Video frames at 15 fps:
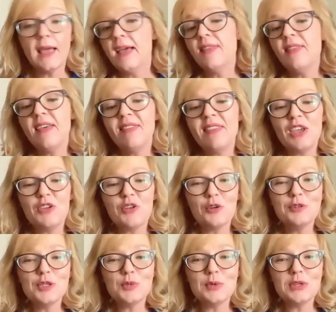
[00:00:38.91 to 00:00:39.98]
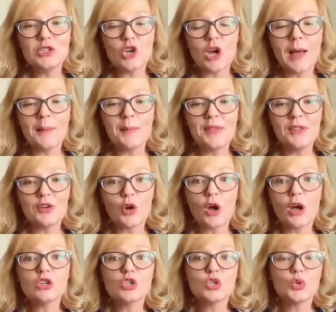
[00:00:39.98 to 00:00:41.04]
and then they go to a job and they're
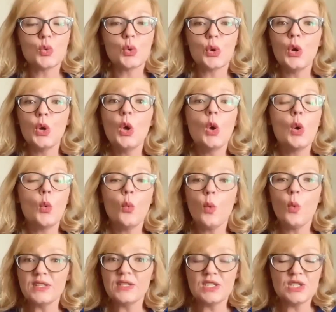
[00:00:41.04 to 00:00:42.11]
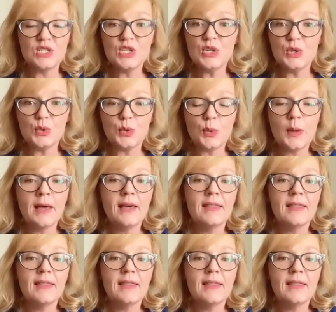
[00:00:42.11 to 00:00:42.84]
not sure what to do.